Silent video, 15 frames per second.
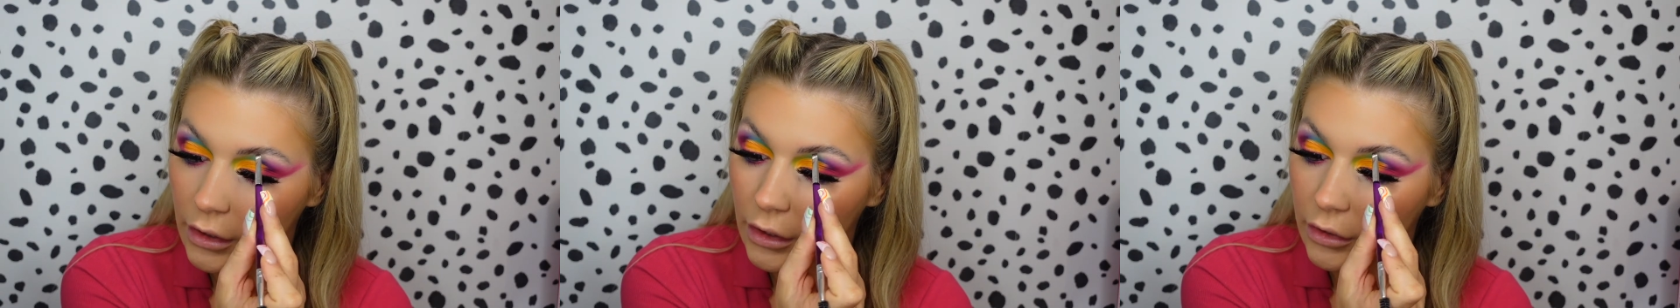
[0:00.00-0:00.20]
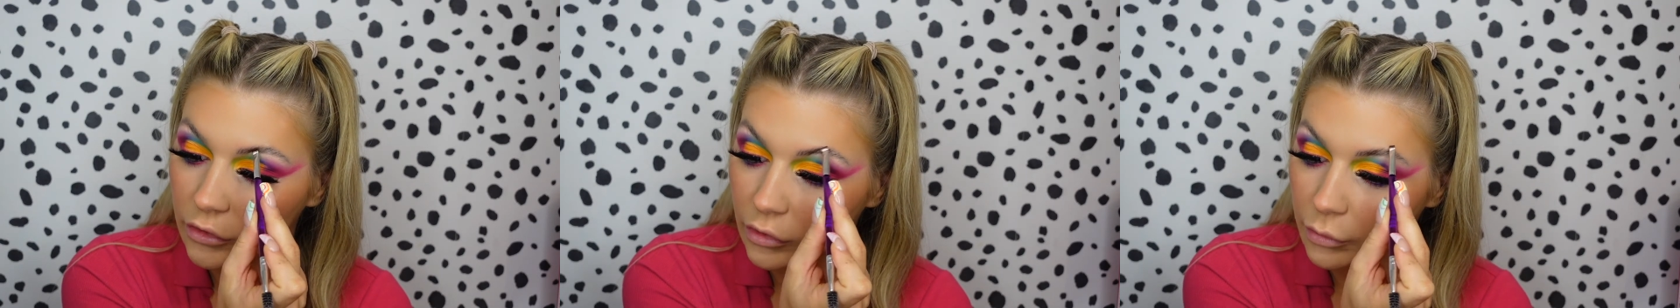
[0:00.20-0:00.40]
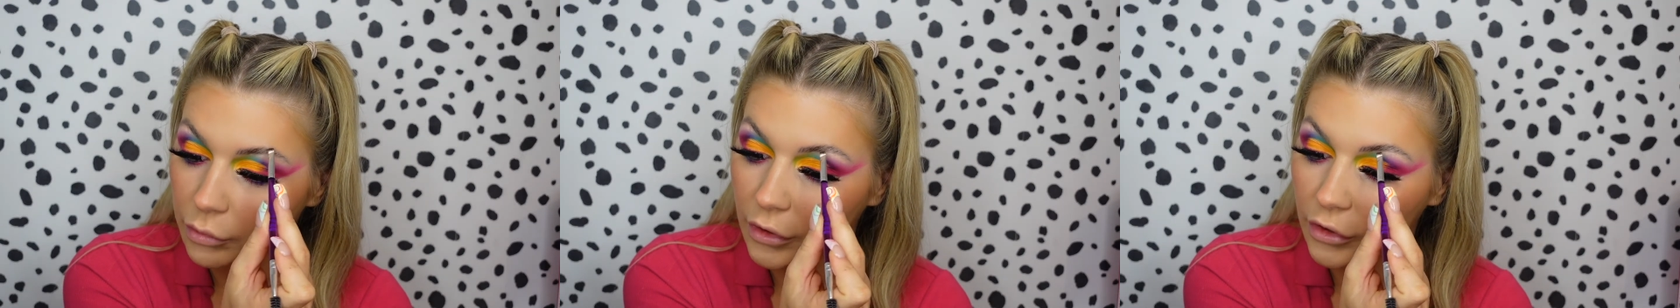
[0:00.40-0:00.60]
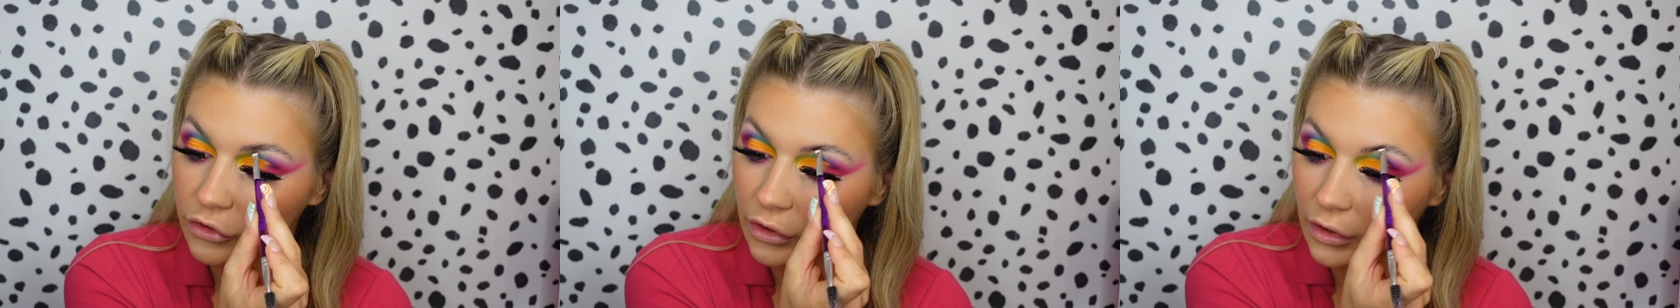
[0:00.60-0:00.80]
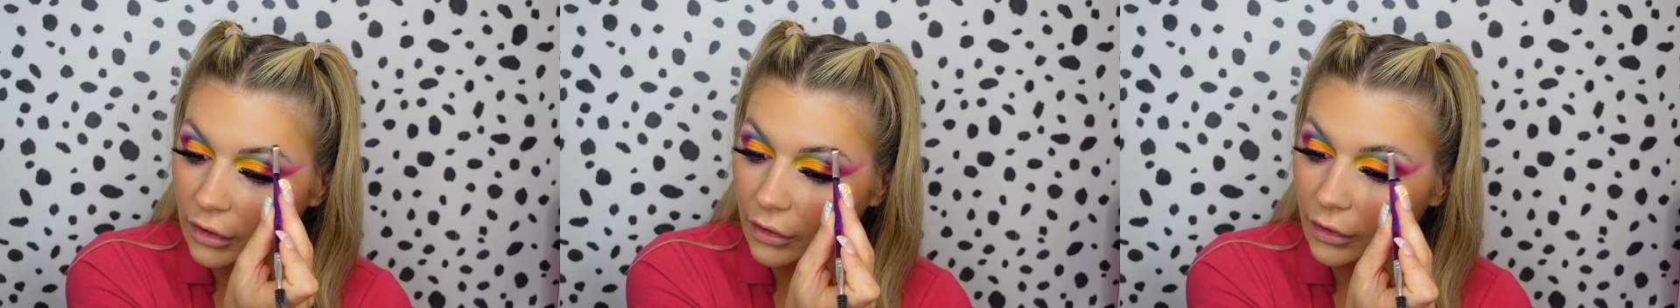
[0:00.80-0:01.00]
and just
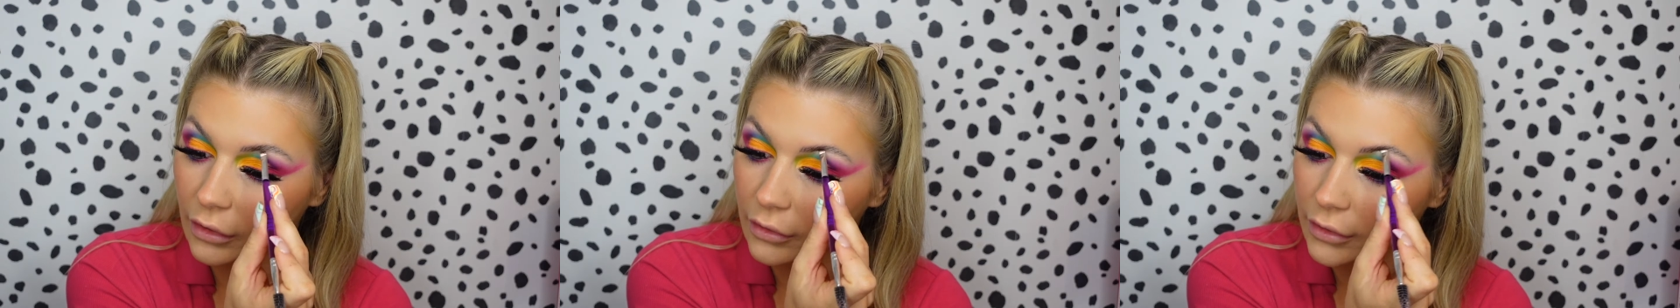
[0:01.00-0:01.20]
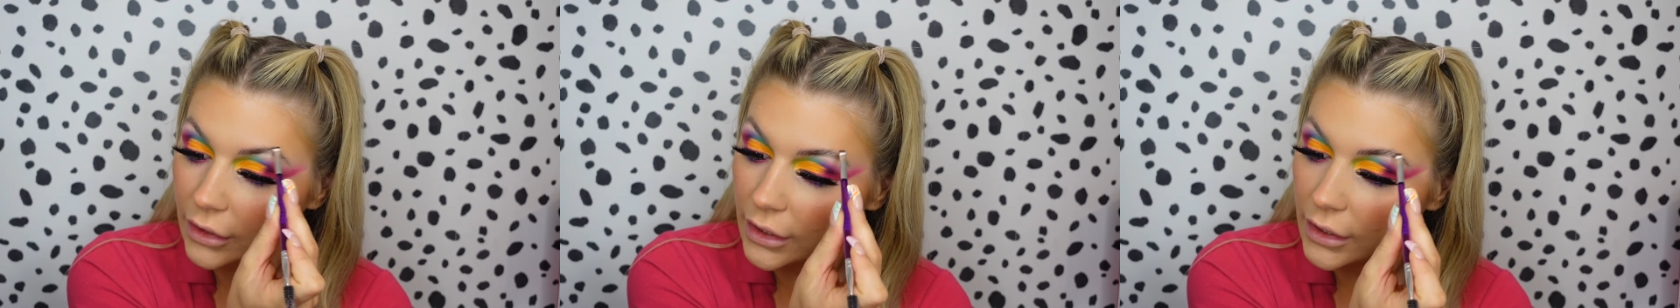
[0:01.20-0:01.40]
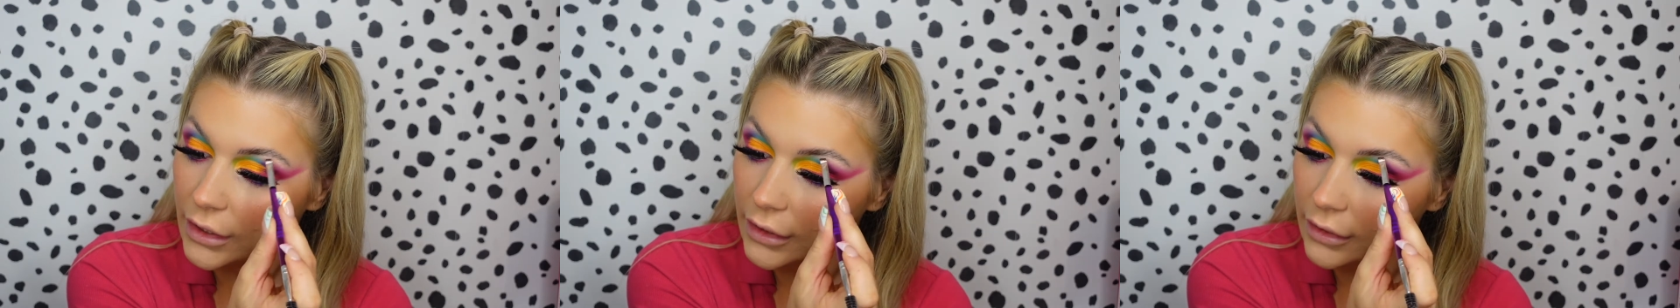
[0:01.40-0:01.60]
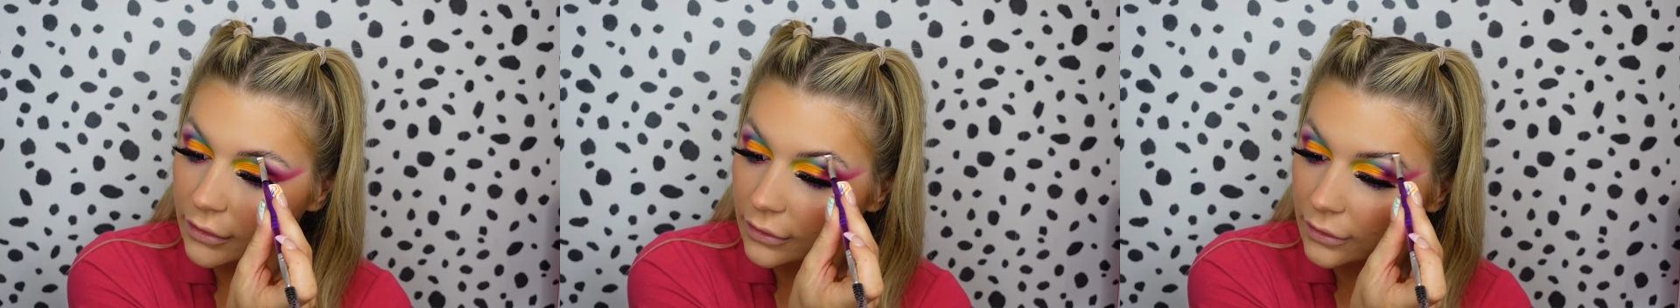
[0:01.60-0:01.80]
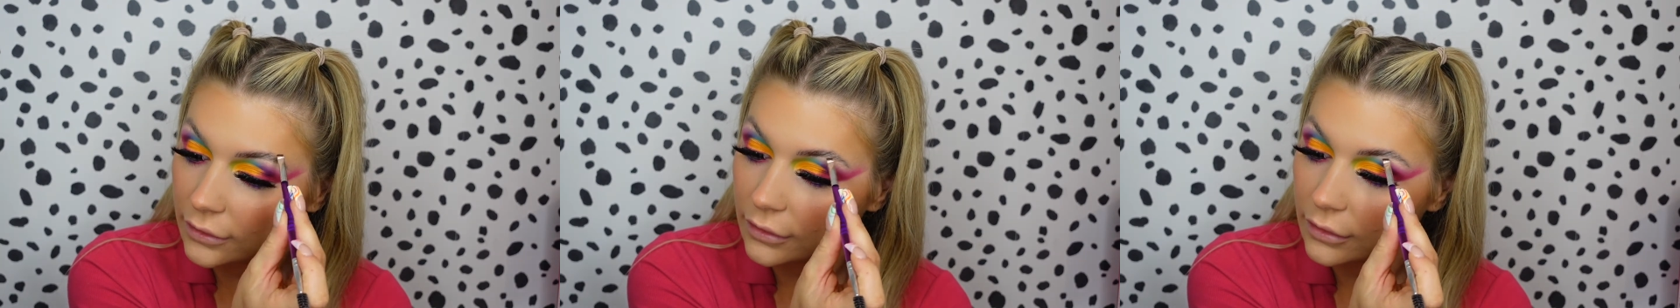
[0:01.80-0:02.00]
brushing at those
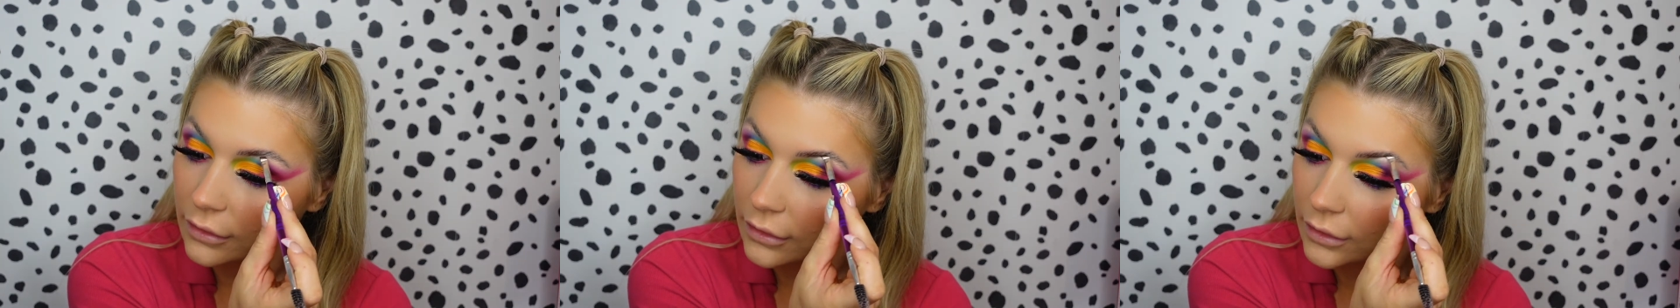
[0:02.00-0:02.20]
lines